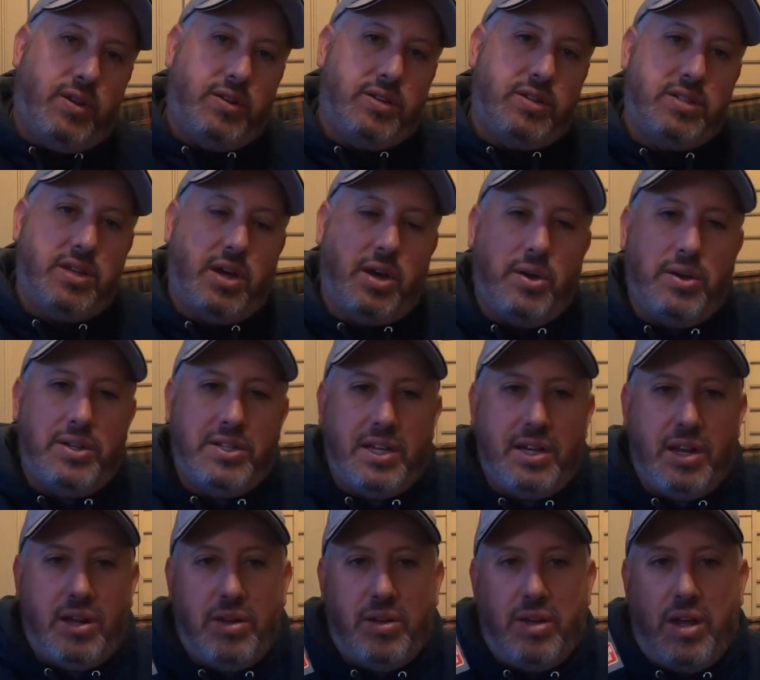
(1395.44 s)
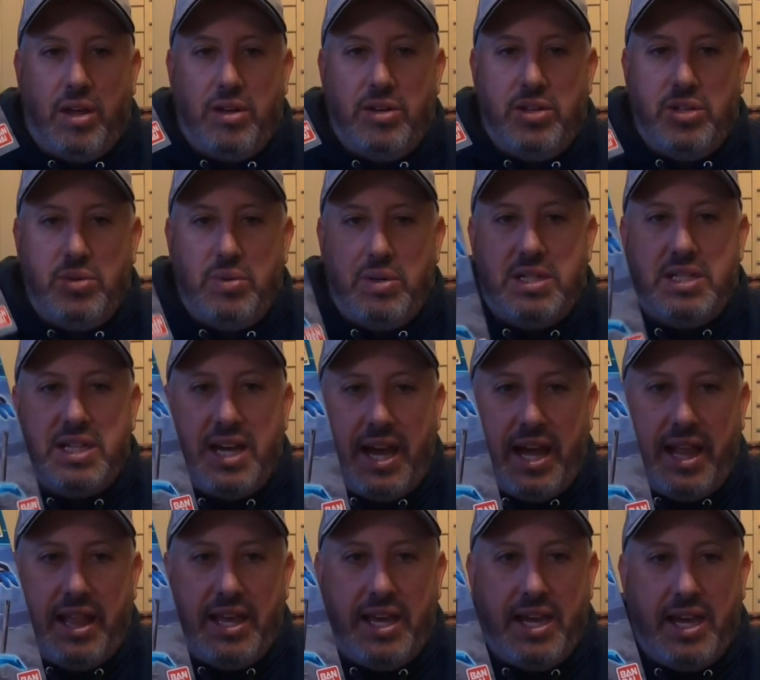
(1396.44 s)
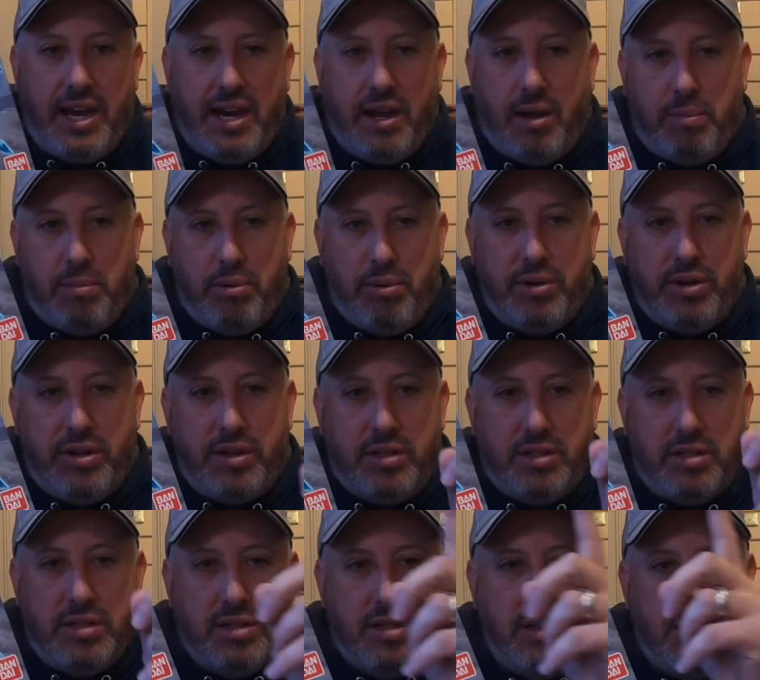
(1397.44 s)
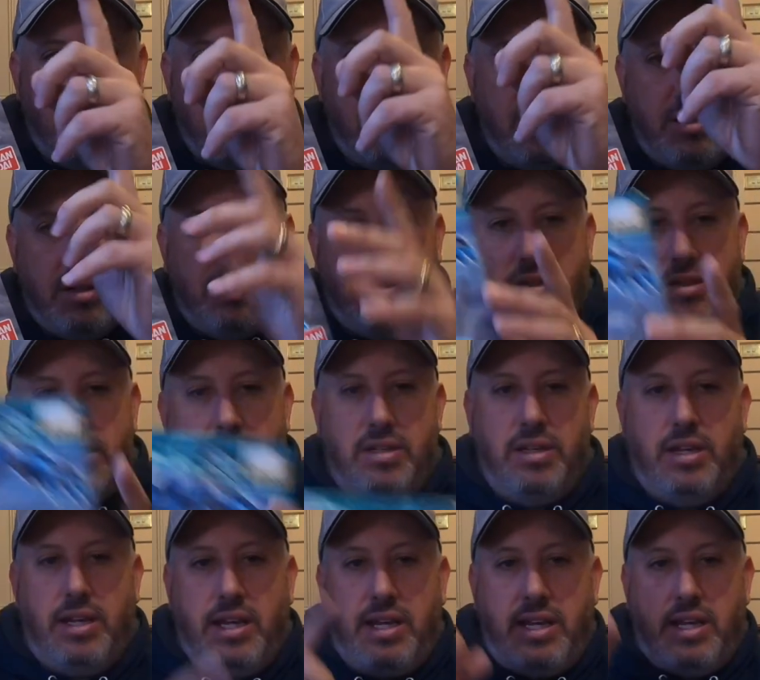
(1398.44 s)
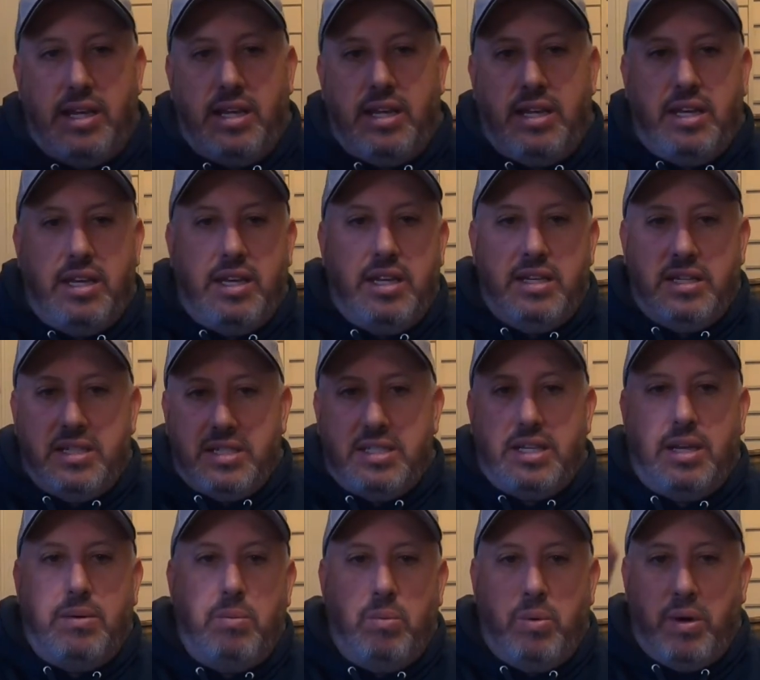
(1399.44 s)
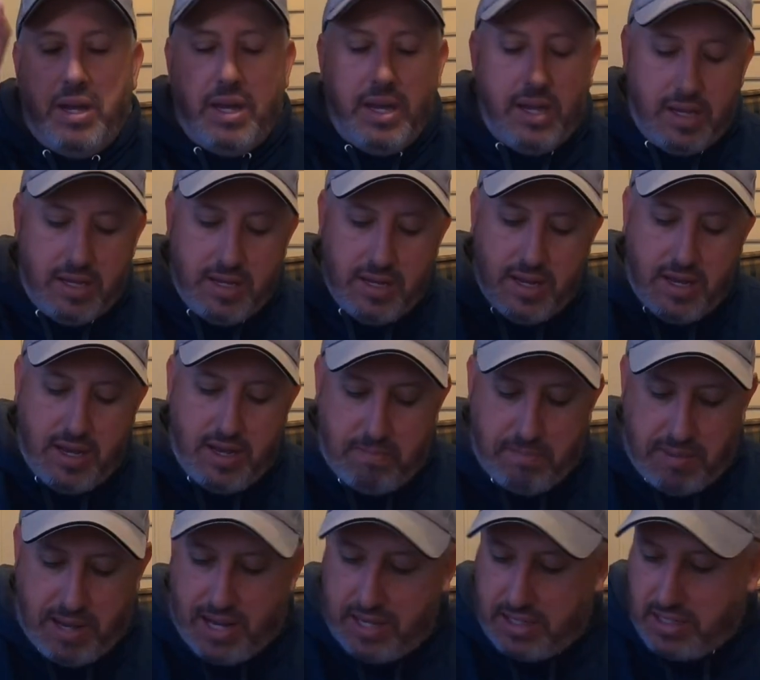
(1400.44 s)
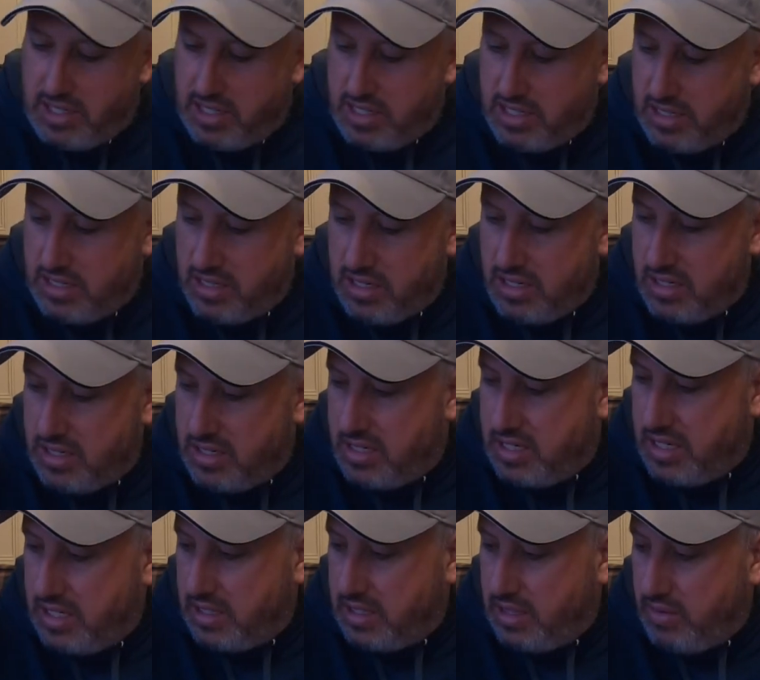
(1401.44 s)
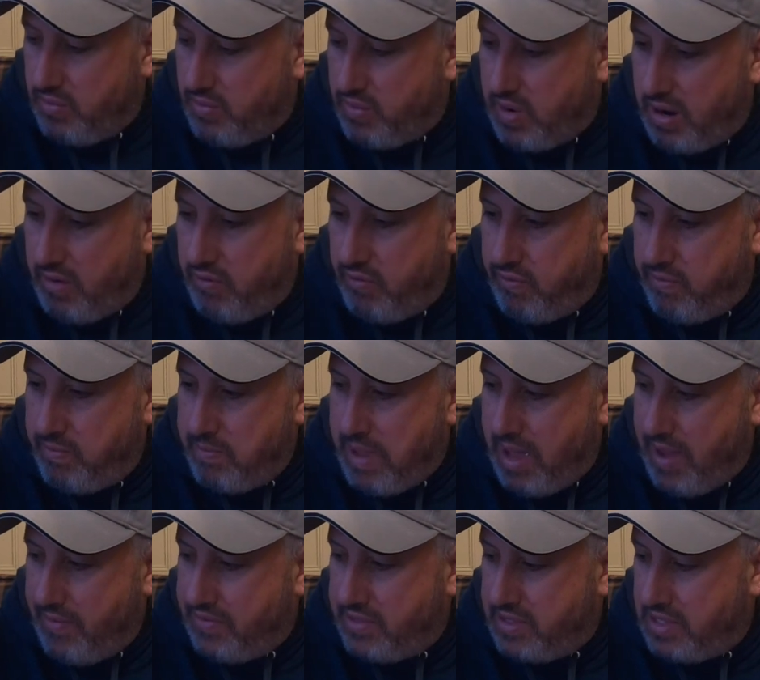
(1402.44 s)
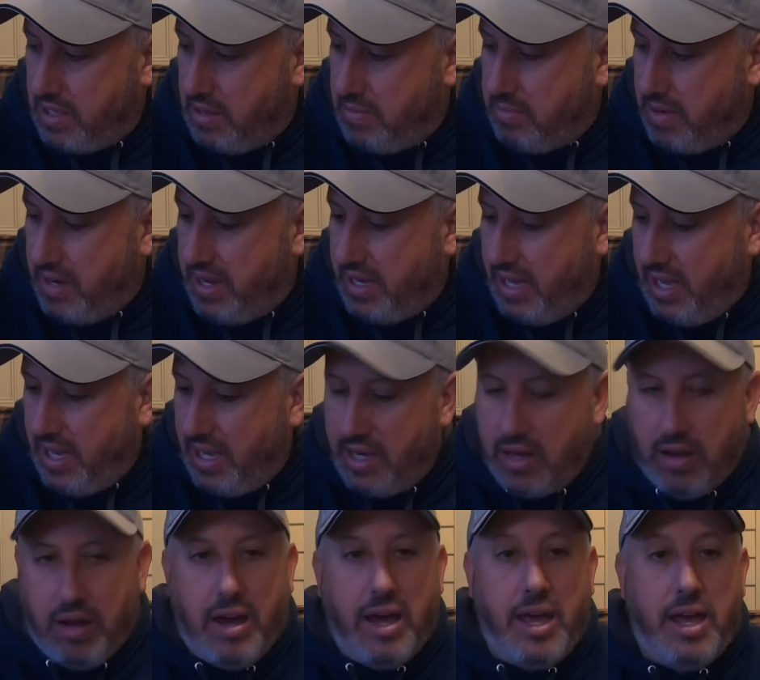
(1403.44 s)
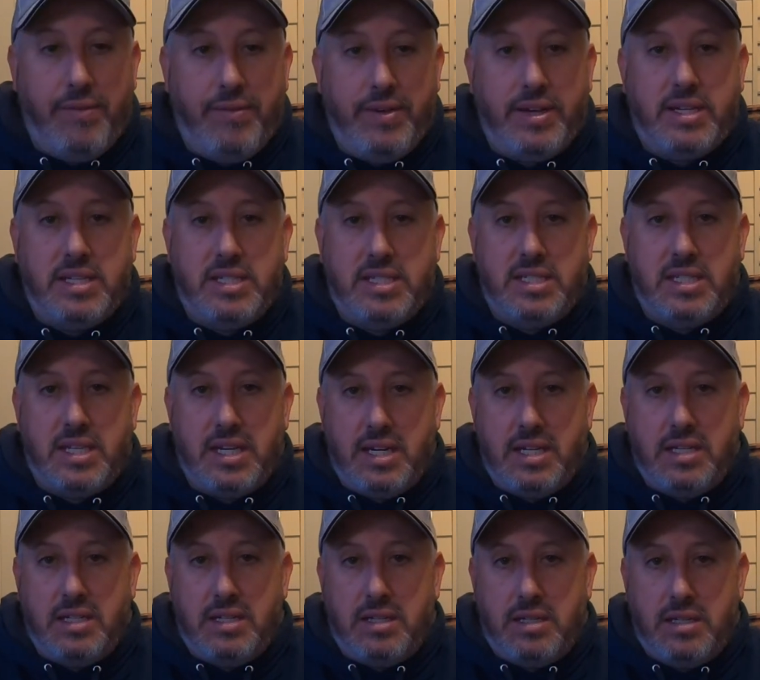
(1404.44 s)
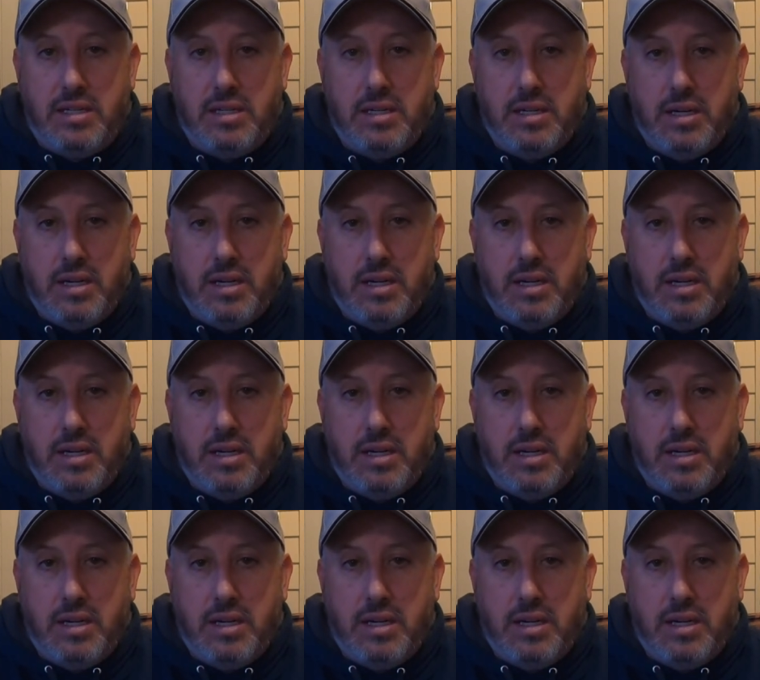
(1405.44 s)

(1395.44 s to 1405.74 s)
So I said I'll do a tally and I'll put it here somewhere, but just the rough maths in my head, I have exceeded